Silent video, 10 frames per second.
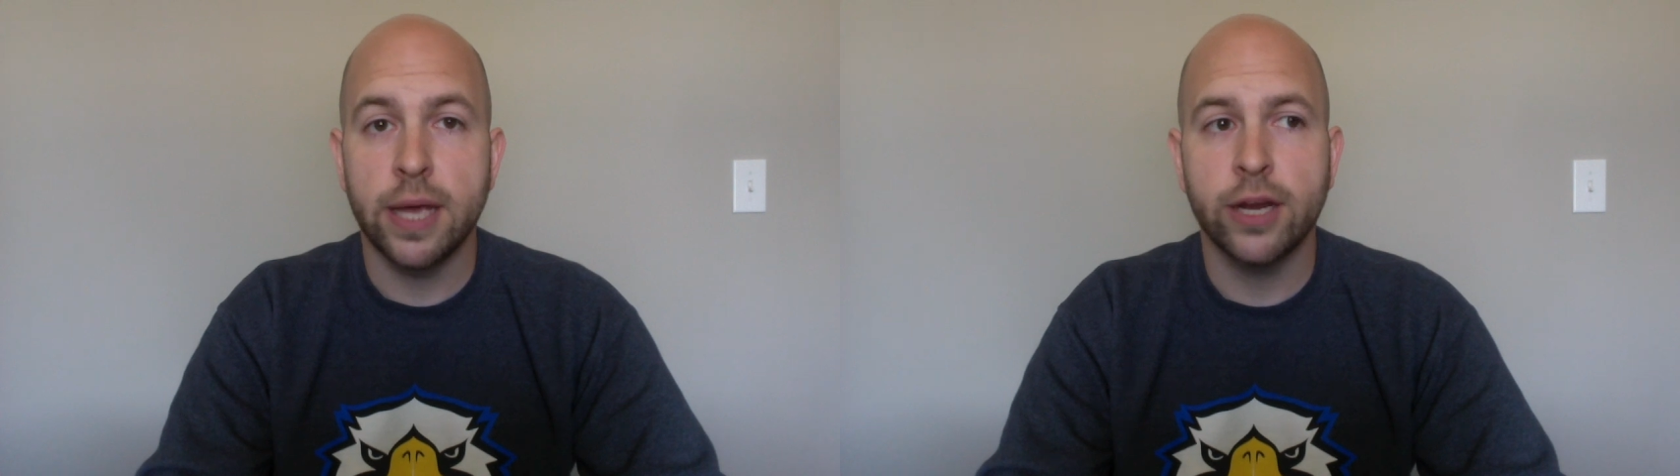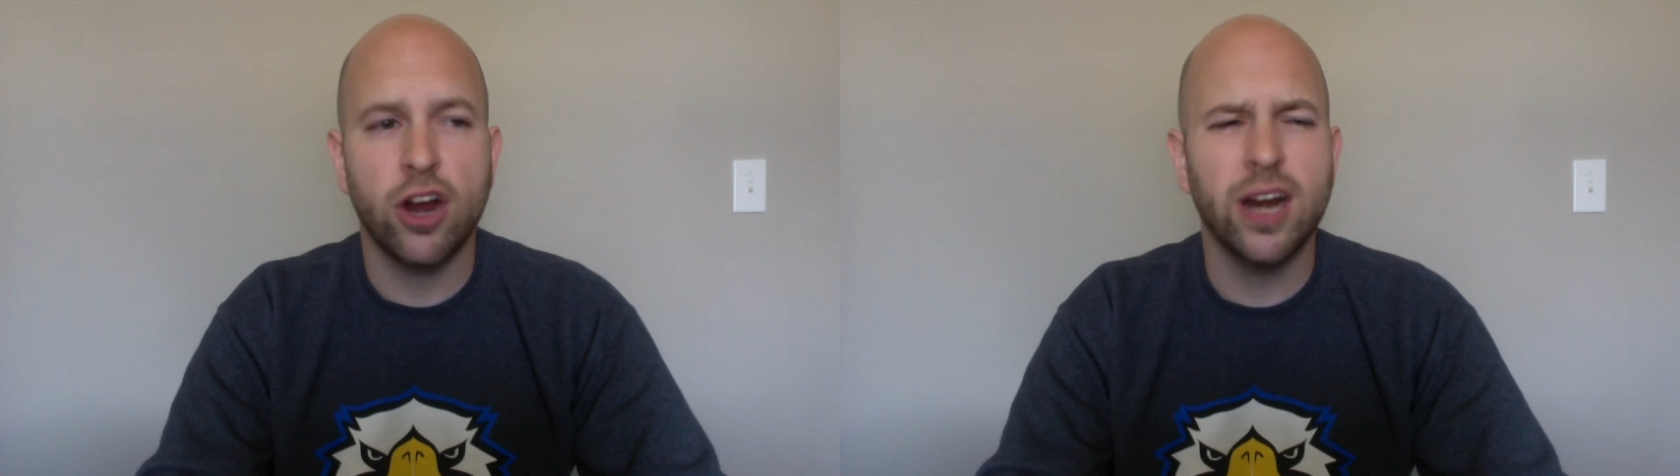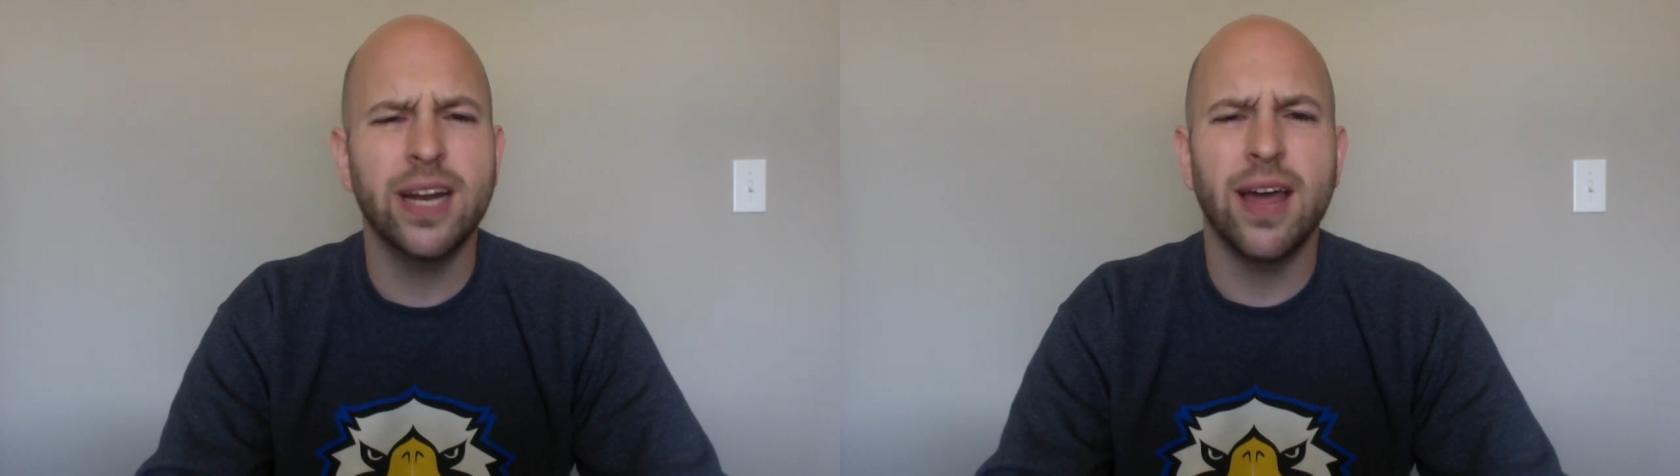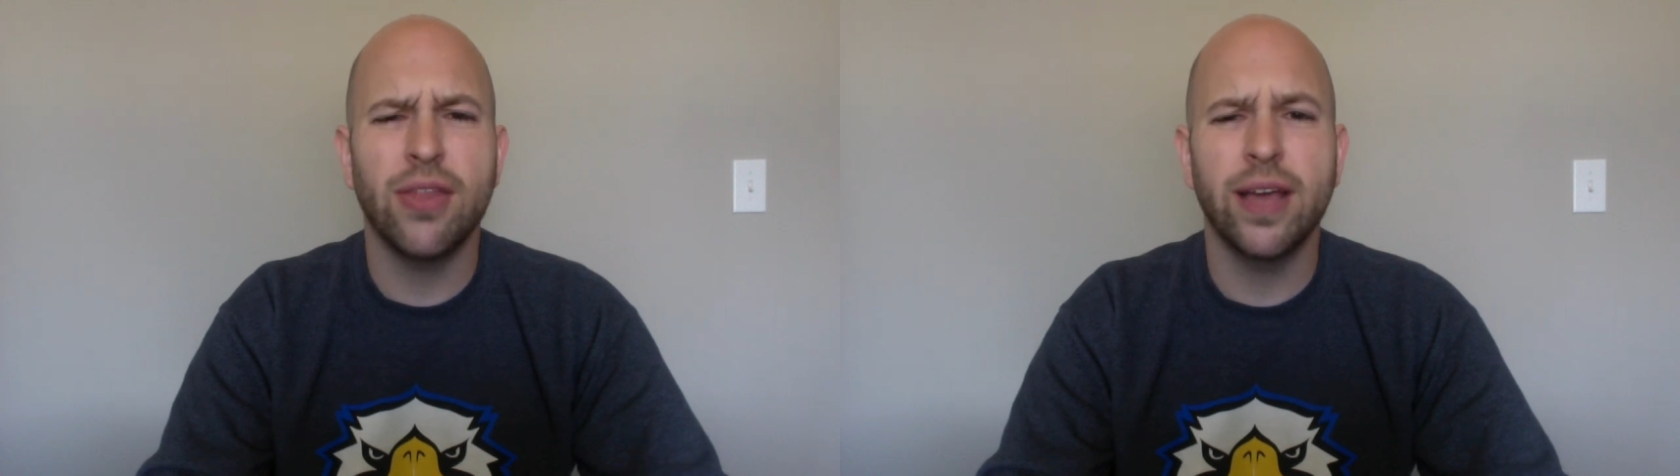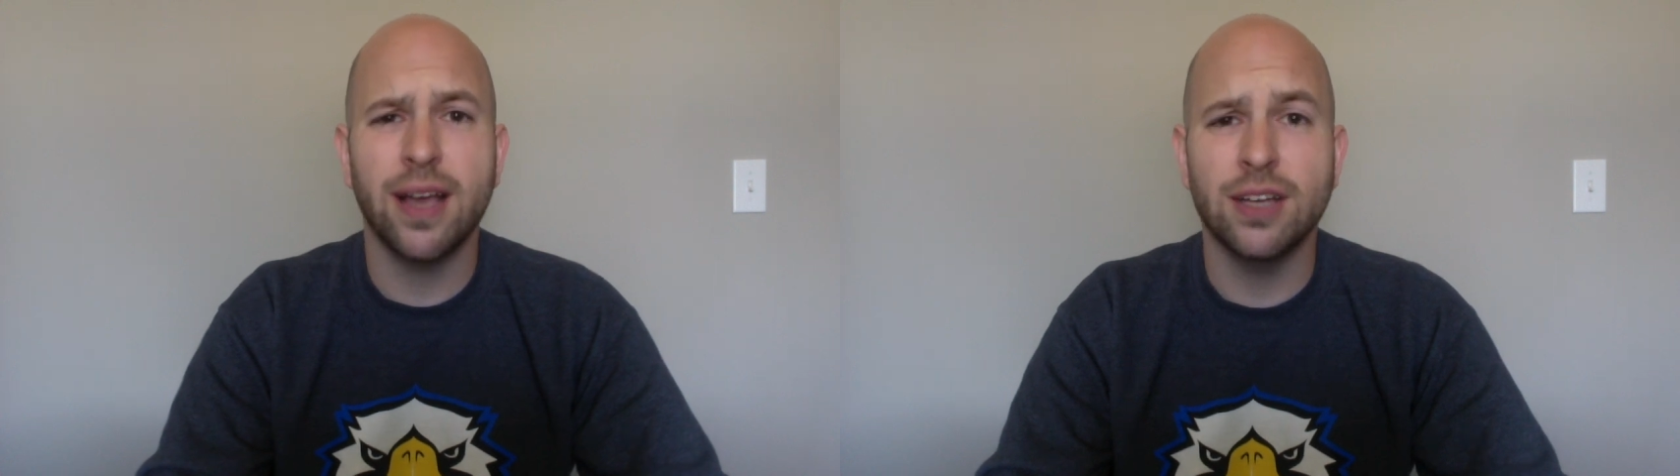And granted, now
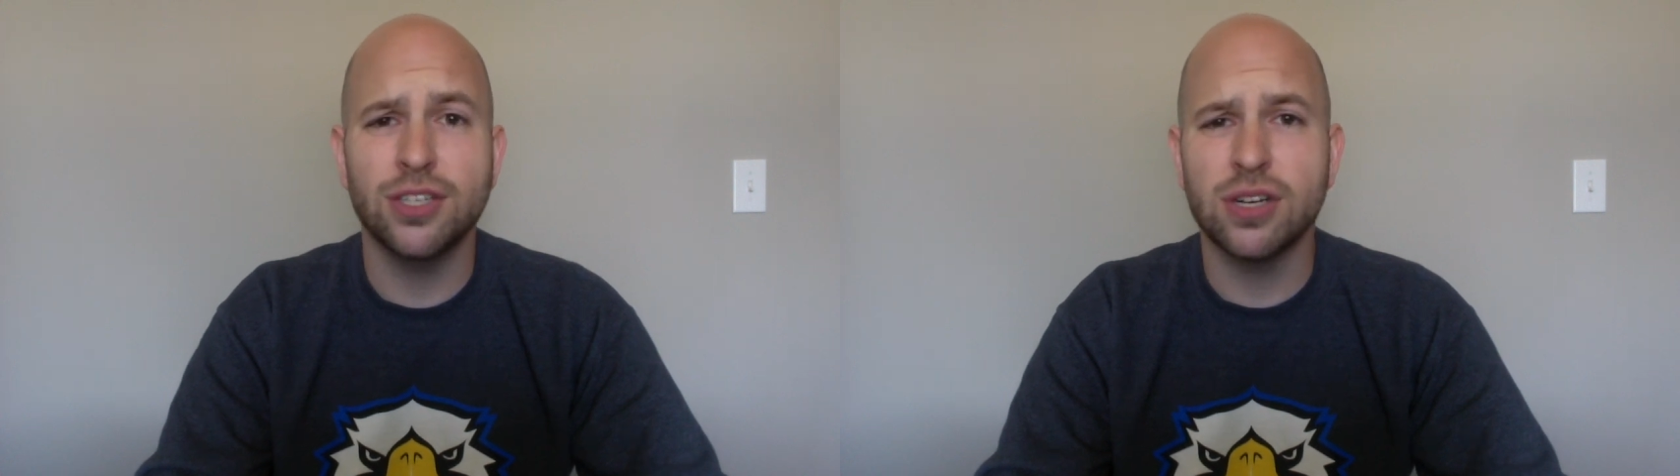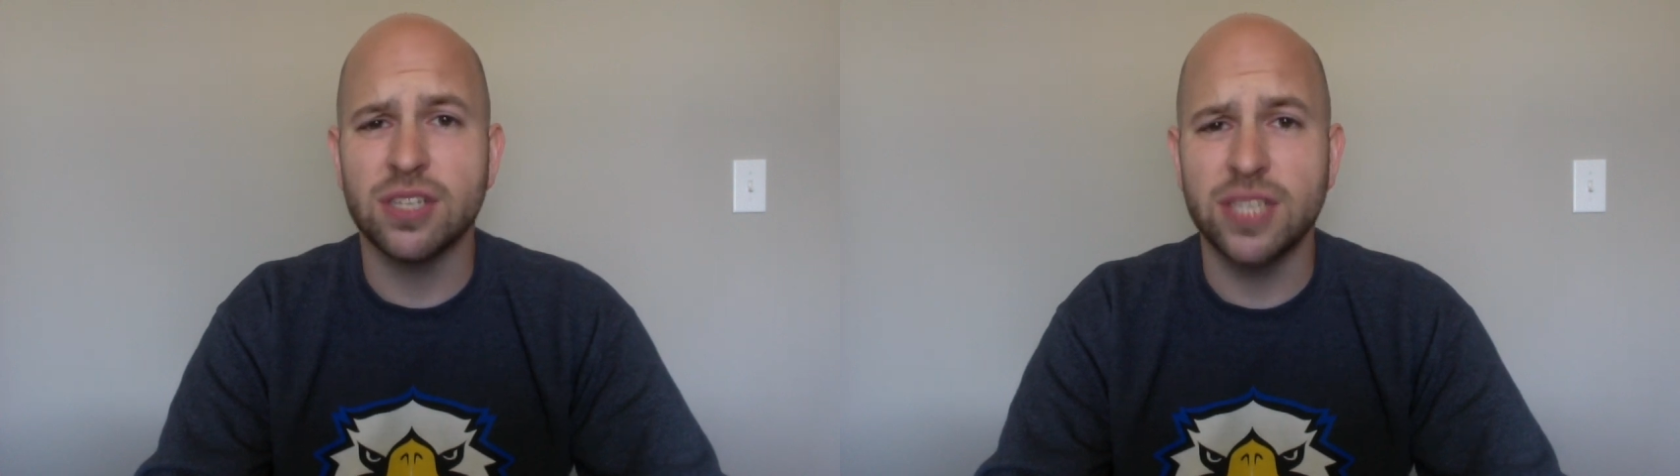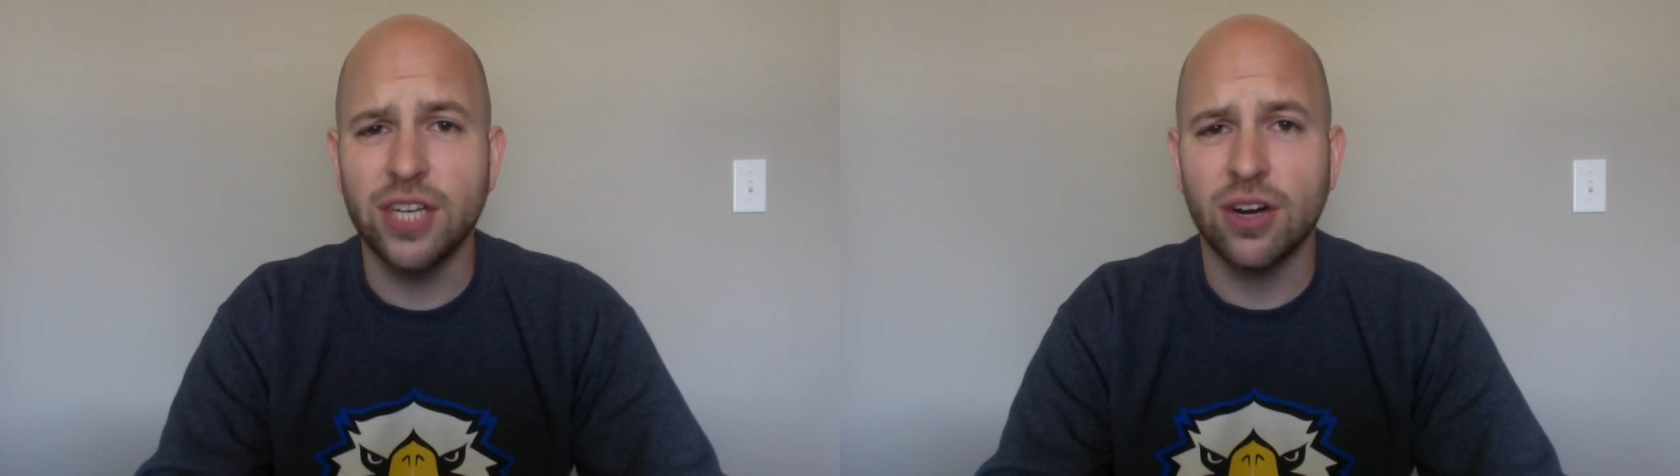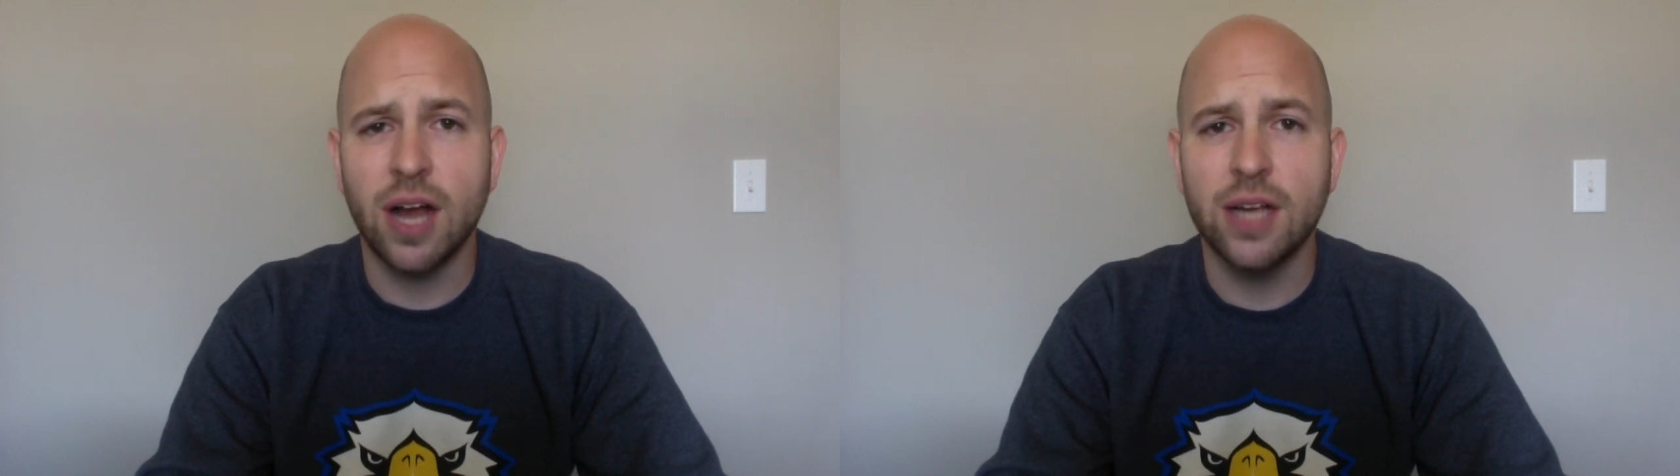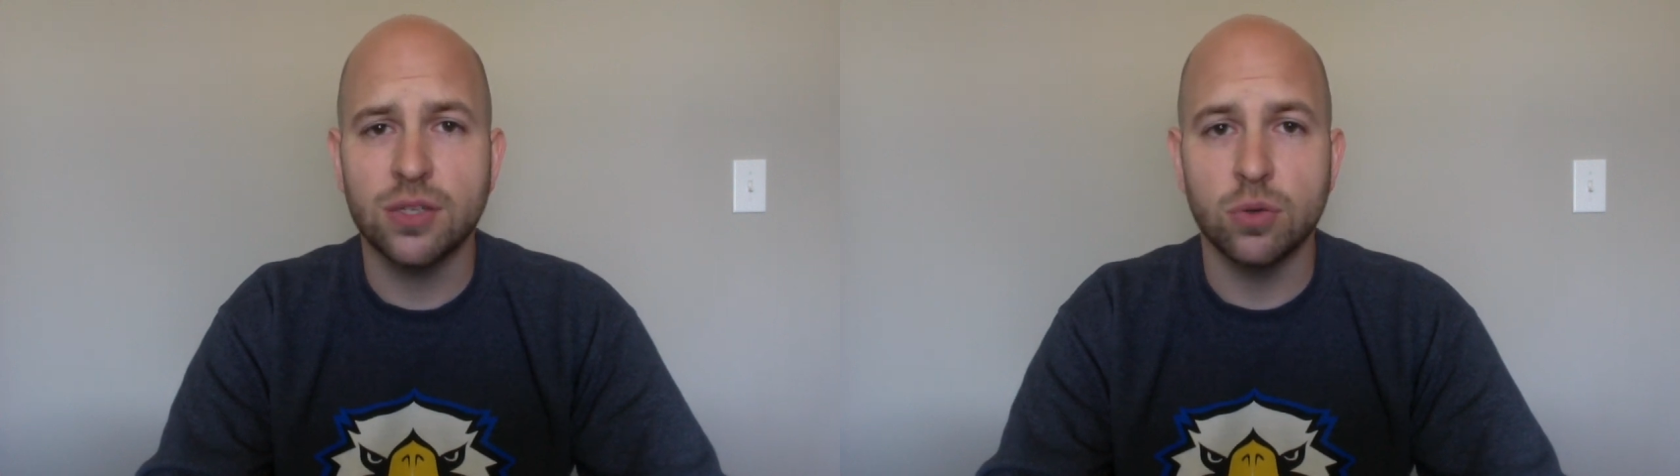think guys, you're a senior in
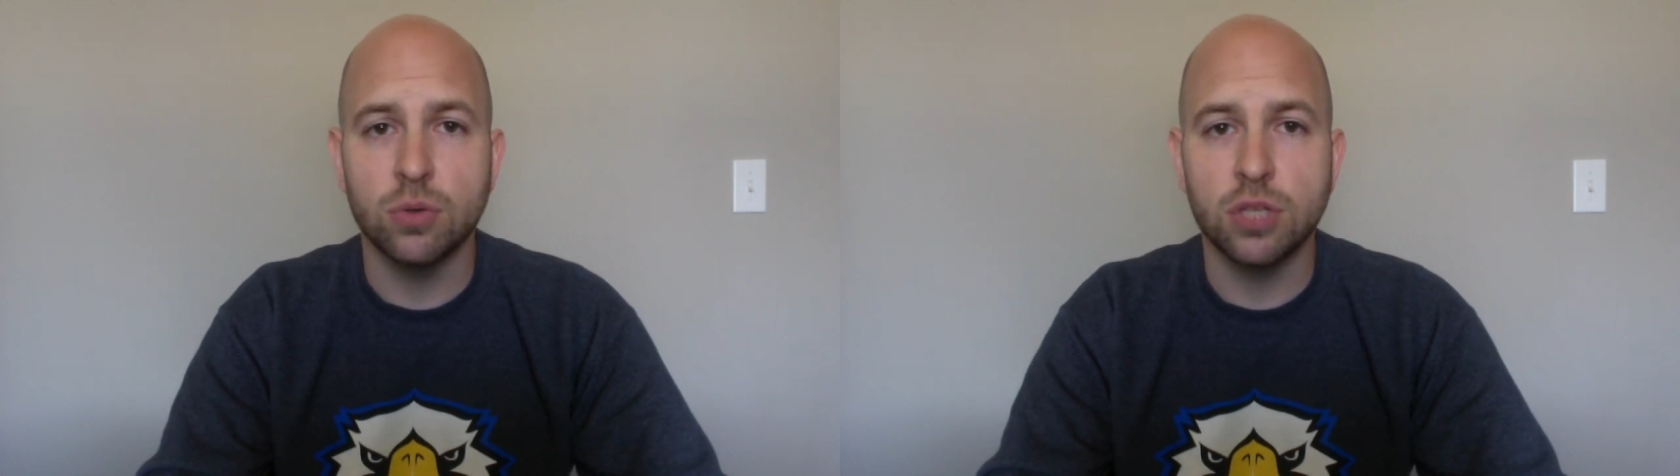high school.